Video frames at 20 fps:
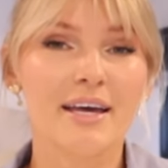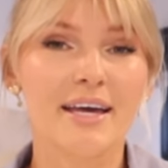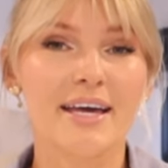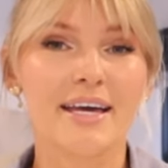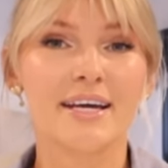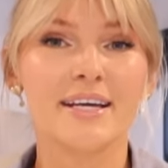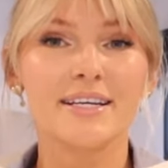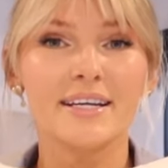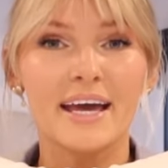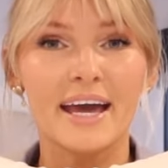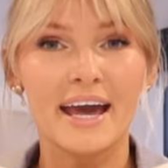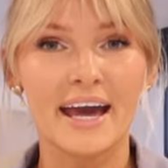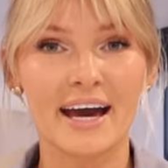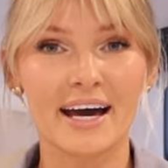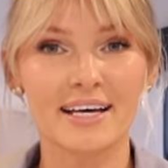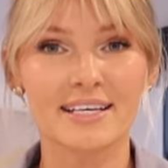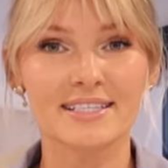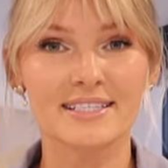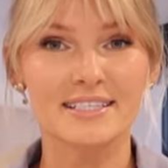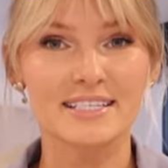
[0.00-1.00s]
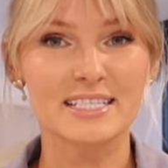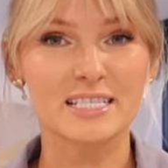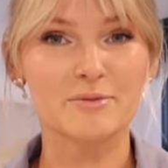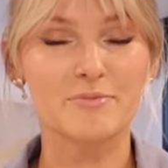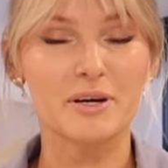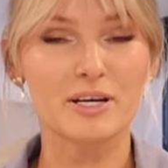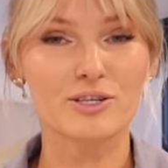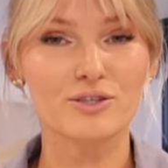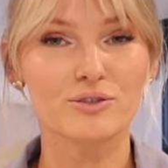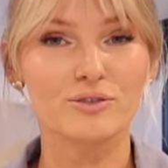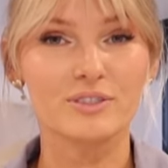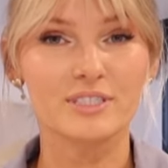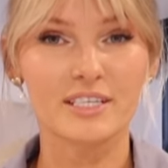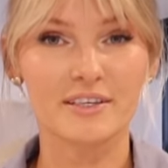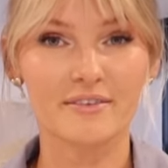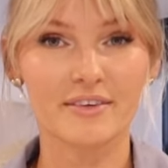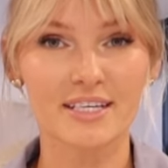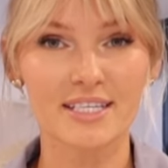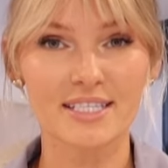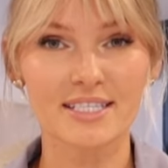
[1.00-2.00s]
It has these special
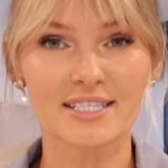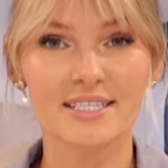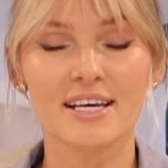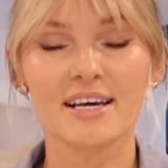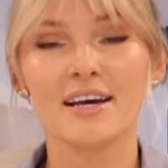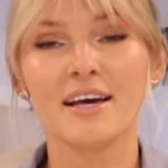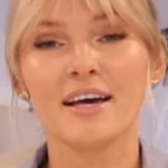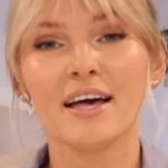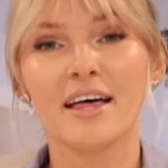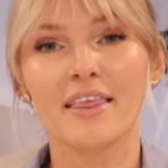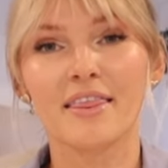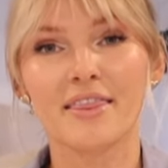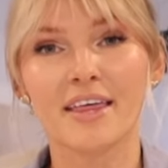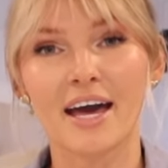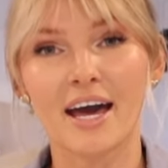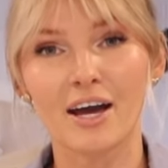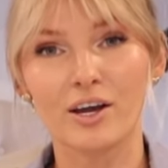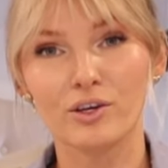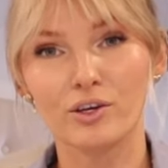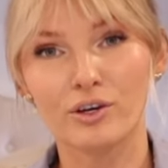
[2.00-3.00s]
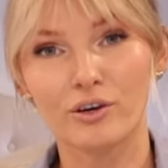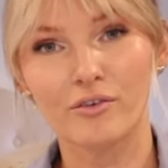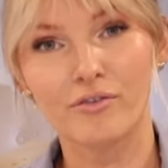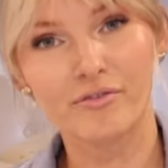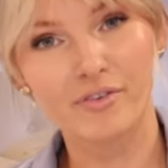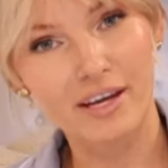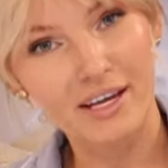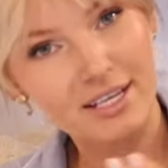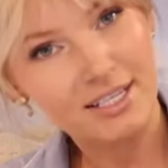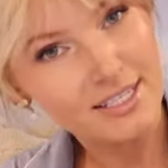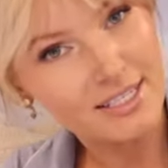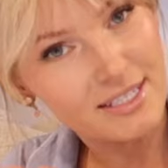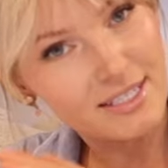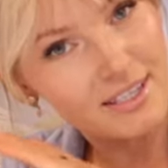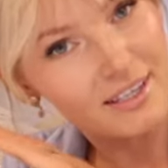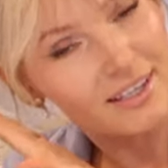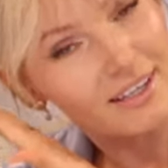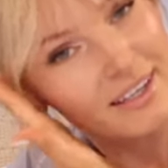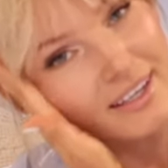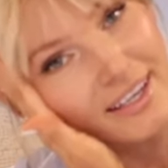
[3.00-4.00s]
divots that your face
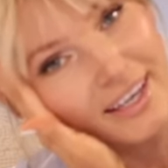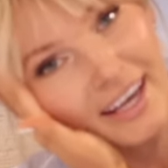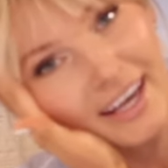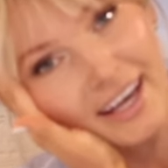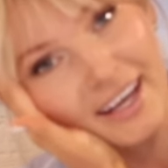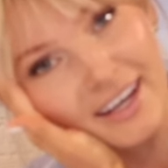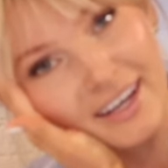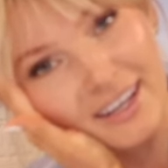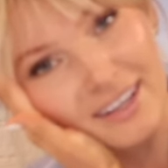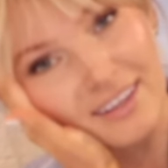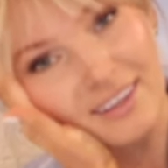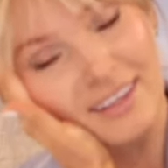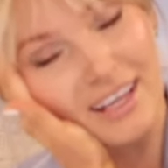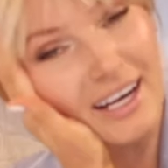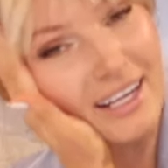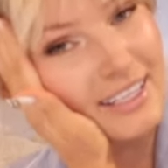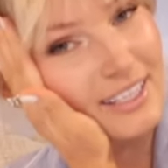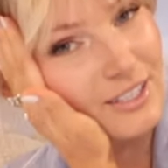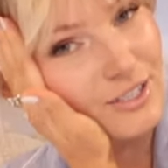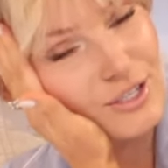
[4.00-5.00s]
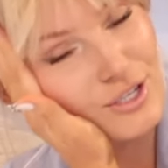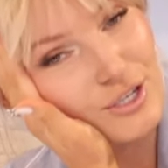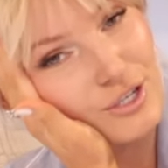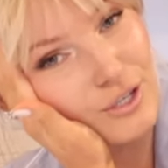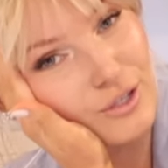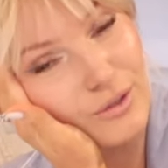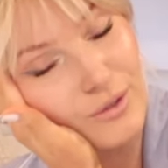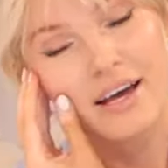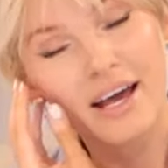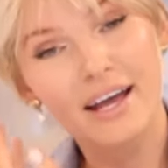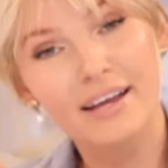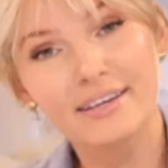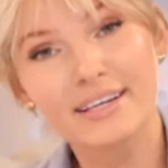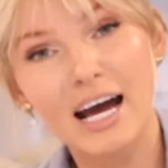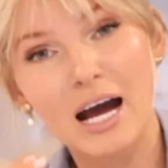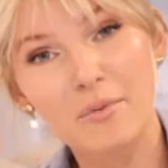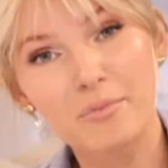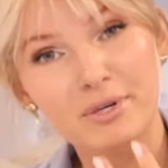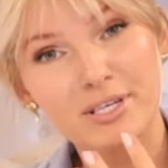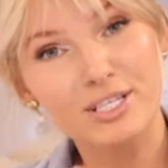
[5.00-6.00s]
can lie into and
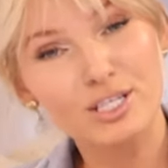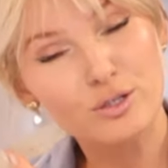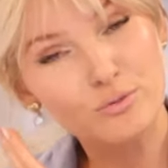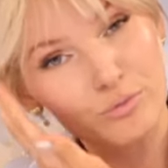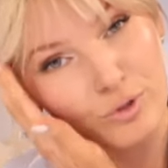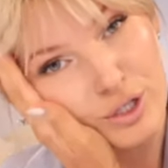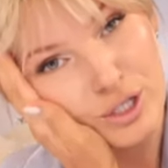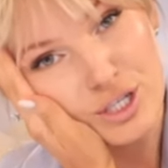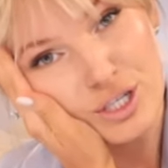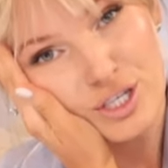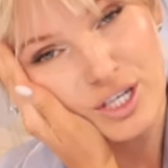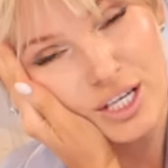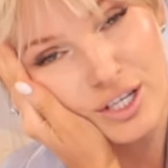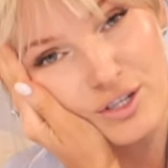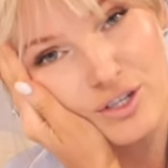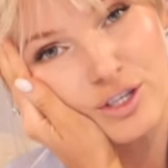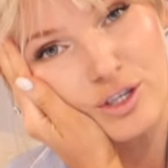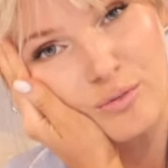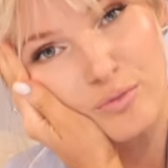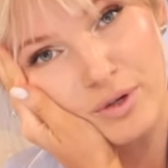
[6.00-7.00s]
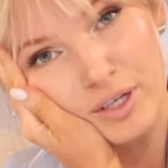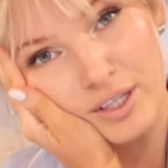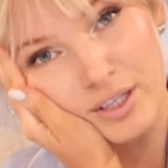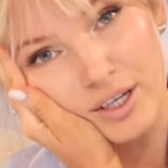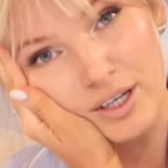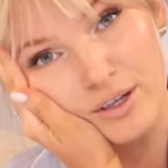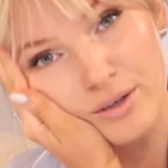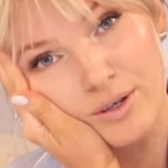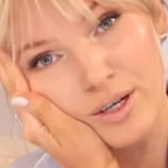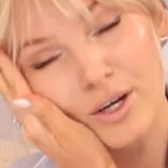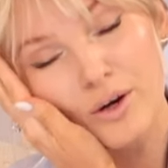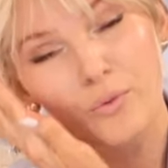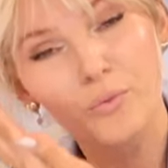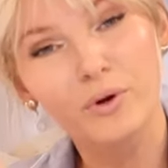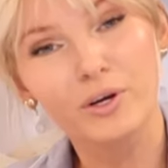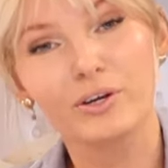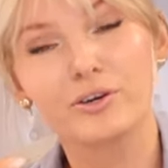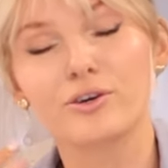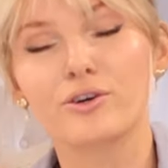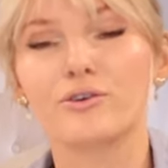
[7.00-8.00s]
not be smooshed into the pillow,
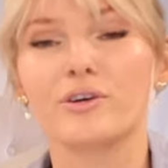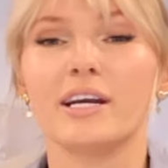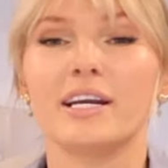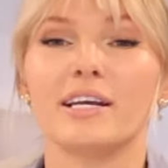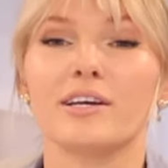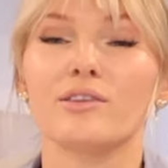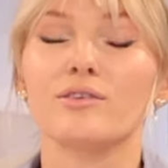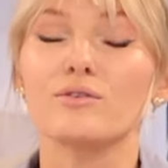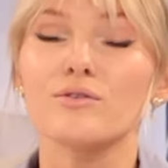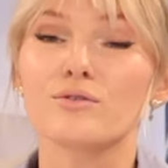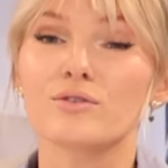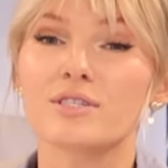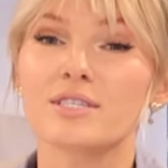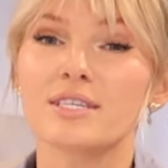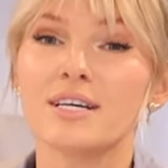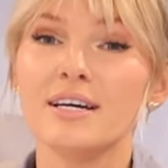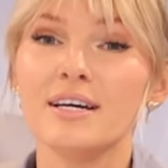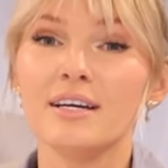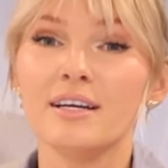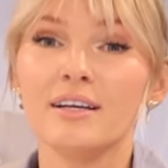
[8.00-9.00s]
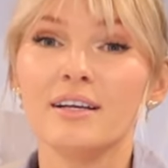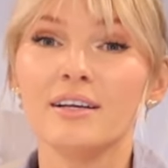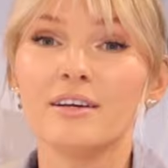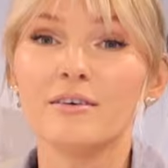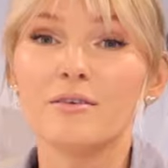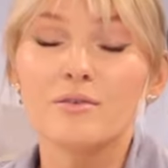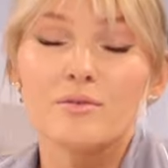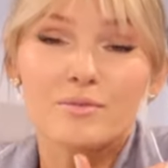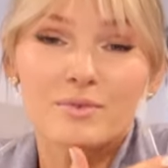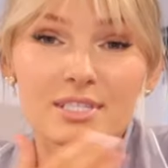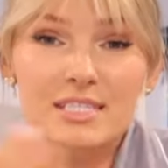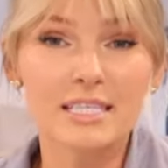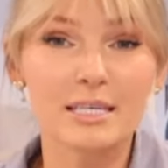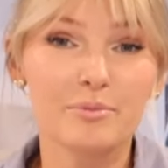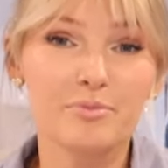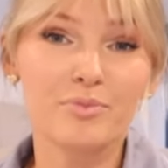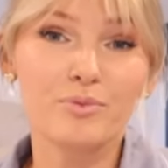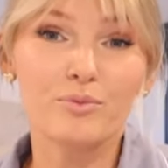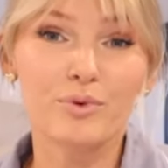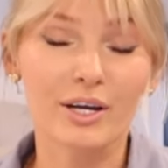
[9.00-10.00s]
where you're creating those
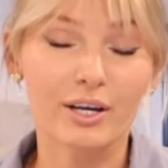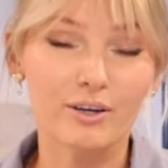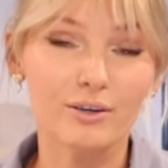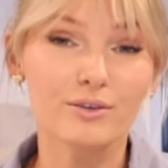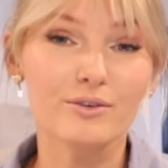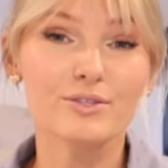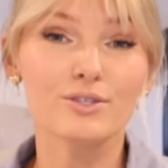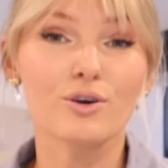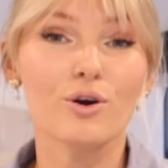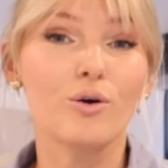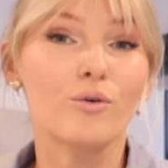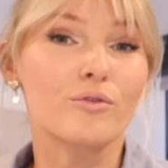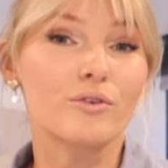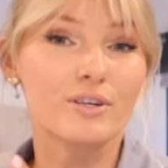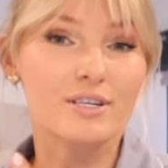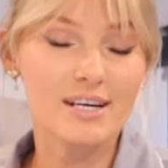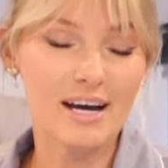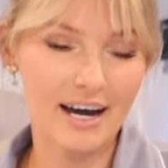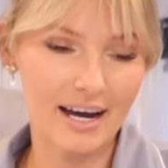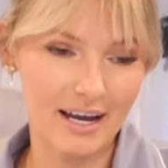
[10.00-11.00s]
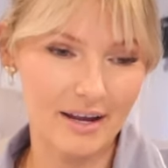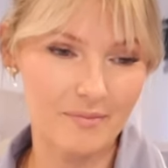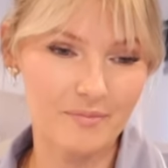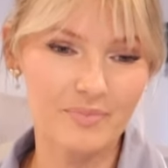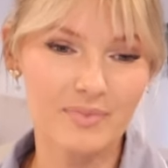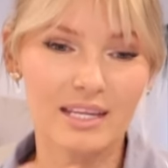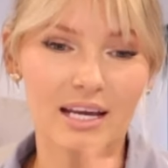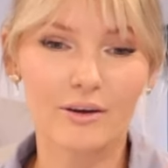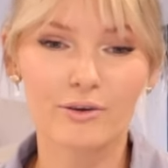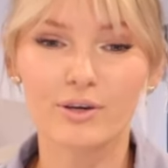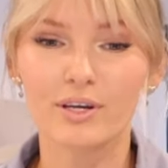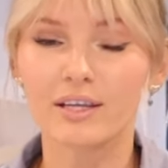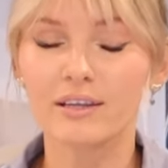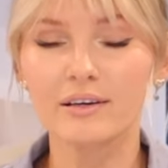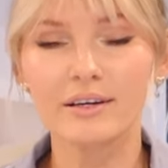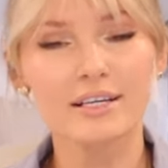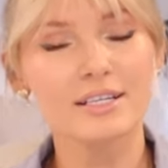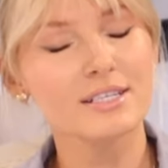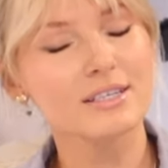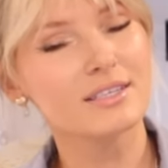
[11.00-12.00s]
sleep wrinkles over time. Now, you can
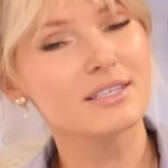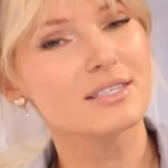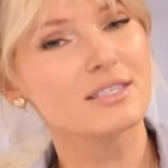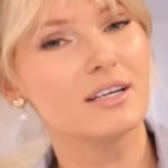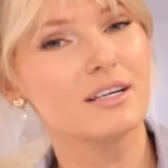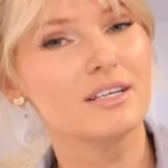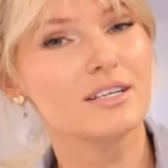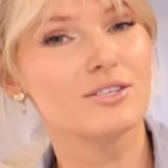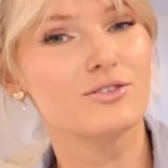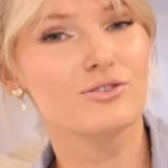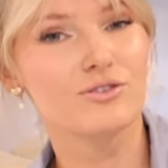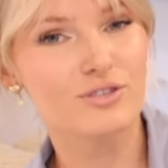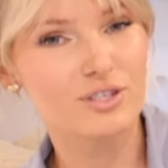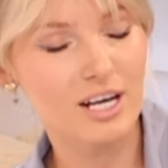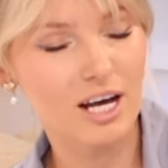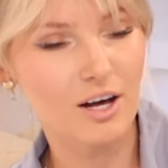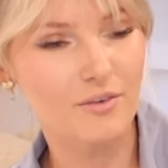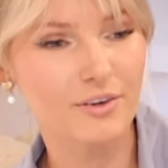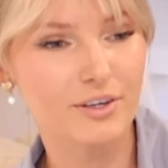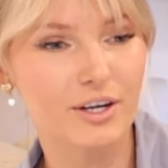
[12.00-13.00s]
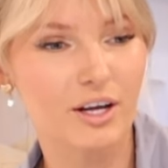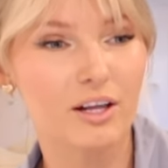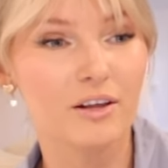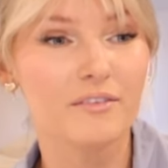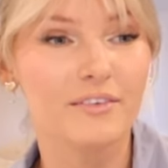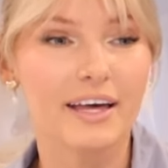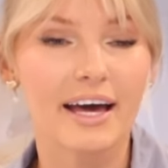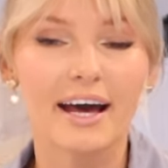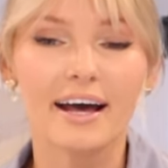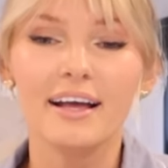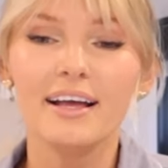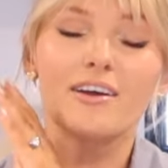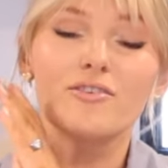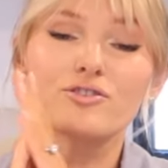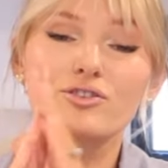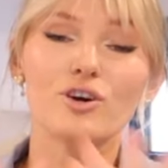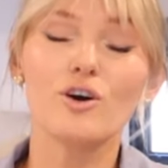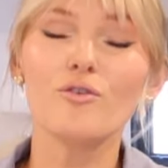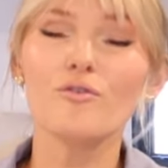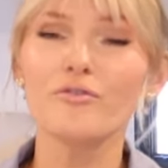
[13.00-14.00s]
look into the studies yourself and all of that,
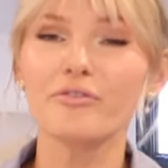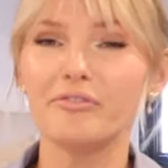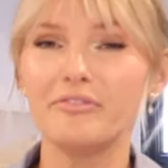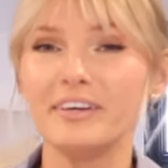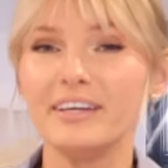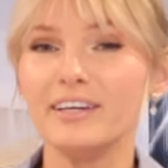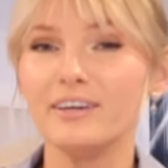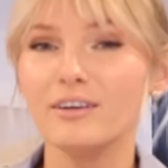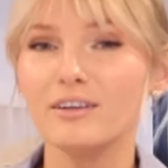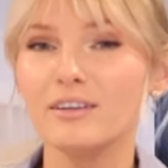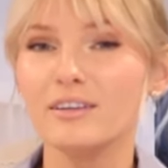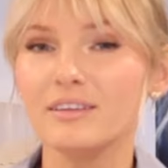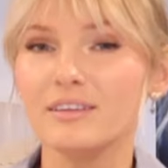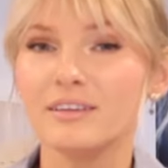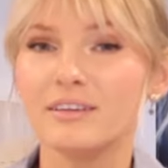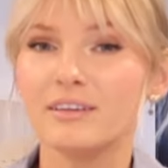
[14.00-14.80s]
and don't feel